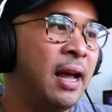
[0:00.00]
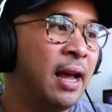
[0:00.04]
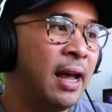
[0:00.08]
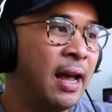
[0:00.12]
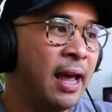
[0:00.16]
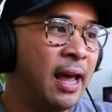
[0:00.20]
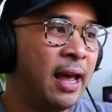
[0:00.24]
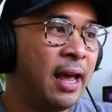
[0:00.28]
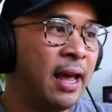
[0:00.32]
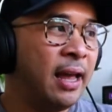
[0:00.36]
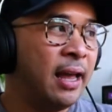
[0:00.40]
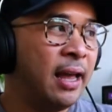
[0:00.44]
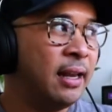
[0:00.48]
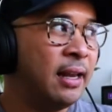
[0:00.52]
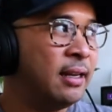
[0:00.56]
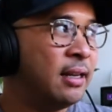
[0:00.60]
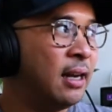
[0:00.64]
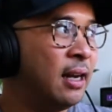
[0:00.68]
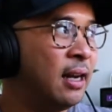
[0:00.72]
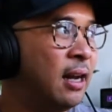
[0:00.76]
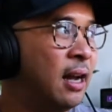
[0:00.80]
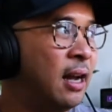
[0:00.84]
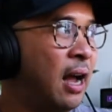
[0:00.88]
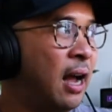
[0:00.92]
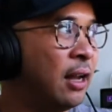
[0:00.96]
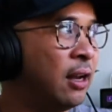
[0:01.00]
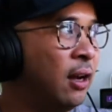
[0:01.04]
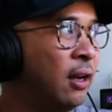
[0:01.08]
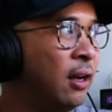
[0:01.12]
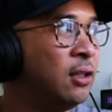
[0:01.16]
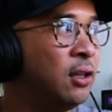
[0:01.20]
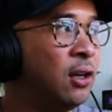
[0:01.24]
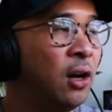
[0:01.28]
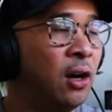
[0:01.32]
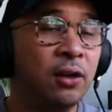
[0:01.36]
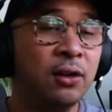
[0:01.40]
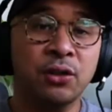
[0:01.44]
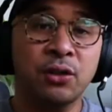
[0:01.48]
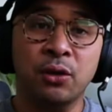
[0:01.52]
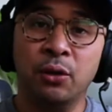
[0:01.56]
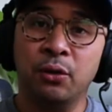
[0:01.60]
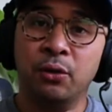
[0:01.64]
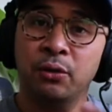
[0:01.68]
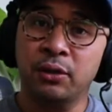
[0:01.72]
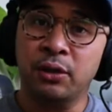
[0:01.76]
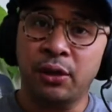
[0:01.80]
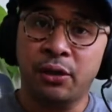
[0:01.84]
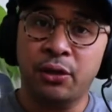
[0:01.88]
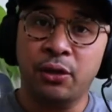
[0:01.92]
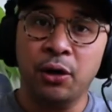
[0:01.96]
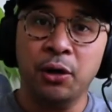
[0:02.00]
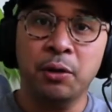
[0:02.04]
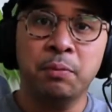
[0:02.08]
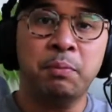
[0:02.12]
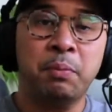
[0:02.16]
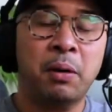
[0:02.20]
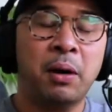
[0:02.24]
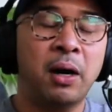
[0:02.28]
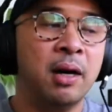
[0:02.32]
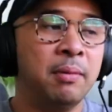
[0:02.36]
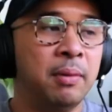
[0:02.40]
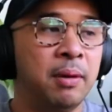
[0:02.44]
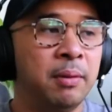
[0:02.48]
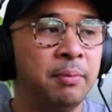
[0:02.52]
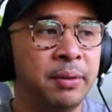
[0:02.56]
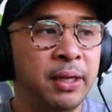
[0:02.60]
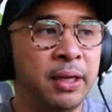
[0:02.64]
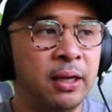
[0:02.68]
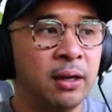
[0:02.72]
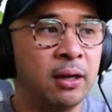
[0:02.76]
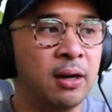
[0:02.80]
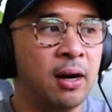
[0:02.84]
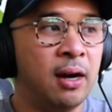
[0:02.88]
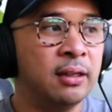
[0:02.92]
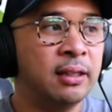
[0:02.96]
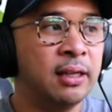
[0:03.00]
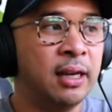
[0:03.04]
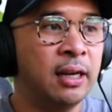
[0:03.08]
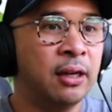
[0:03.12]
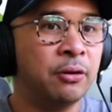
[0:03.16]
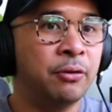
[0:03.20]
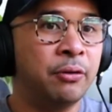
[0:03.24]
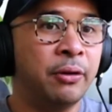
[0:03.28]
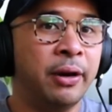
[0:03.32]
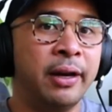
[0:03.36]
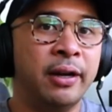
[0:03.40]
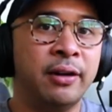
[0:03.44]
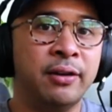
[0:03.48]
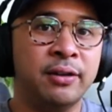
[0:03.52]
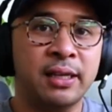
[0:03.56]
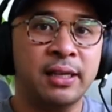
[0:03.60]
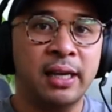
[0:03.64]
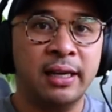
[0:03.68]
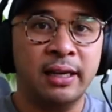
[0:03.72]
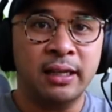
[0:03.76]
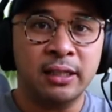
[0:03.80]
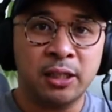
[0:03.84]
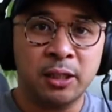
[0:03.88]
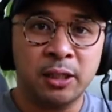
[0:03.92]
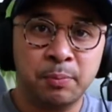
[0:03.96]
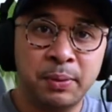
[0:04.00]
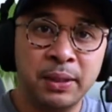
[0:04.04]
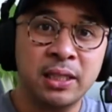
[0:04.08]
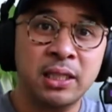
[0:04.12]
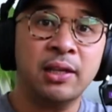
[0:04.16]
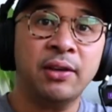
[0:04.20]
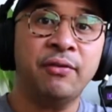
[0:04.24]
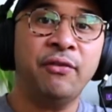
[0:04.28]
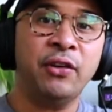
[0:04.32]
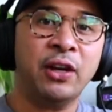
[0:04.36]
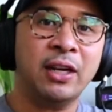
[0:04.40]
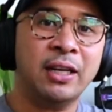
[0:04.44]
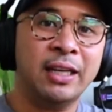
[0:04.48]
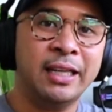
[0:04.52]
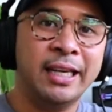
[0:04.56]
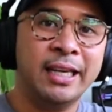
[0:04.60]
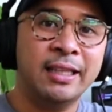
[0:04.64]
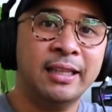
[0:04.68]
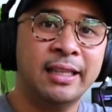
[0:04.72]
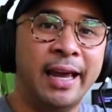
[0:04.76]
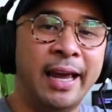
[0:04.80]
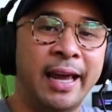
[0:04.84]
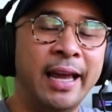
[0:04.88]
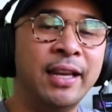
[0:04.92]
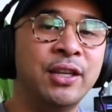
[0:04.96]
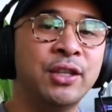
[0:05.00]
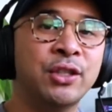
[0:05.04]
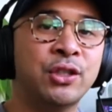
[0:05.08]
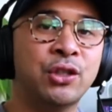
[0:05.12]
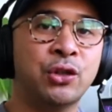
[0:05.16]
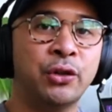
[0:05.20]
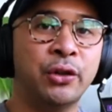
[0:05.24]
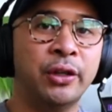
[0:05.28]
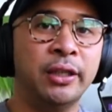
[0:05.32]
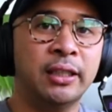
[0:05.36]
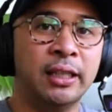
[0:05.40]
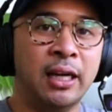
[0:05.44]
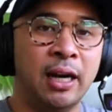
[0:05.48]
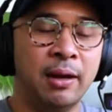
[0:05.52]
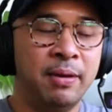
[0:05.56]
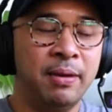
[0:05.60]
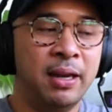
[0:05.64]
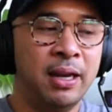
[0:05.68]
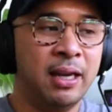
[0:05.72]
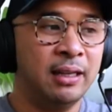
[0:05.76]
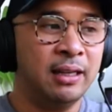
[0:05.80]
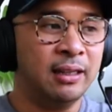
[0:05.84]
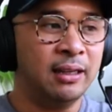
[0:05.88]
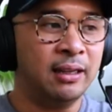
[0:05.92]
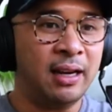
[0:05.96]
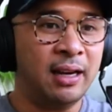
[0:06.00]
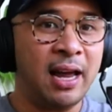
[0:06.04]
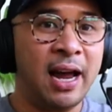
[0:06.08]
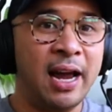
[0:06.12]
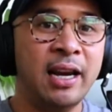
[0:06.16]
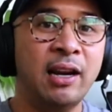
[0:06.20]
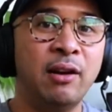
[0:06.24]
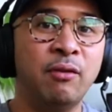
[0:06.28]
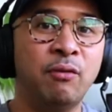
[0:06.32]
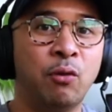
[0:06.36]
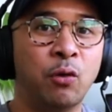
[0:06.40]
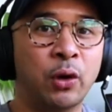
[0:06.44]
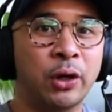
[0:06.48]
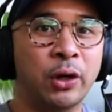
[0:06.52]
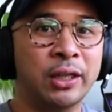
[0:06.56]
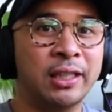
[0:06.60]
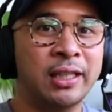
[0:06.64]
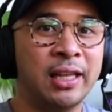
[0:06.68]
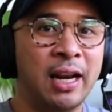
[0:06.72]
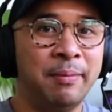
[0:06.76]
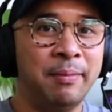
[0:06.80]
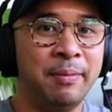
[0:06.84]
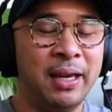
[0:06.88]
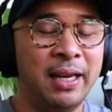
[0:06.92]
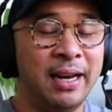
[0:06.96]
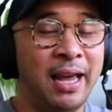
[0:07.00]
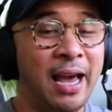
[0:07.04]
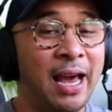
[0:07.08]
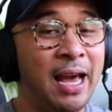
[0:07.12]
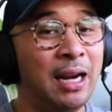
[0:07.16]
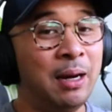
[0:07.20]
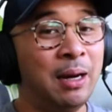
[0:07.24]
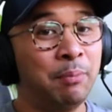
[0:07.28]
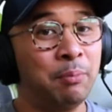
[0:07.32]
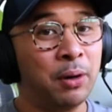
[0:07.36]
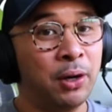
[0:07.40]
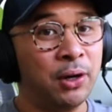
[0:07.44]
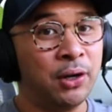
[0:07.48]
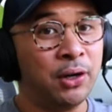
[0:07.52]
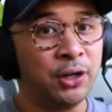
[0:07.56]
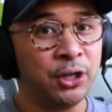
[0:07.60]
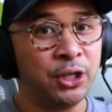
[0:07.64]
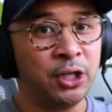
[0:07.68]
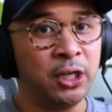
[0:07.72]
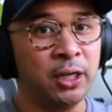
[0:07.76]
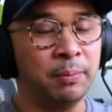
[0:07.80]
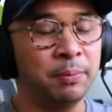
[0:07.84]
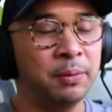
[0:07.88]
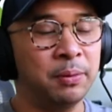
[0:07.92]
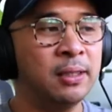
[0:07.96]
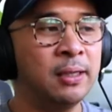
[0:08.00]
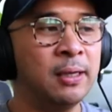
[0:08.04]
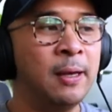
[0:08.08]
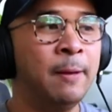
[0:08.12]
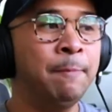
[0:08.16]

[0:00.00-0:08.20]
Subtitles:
And I got to also, the third part about being a content creator is that specifically in the industry that I'm in, the line of work that I'm in, head of partnerships,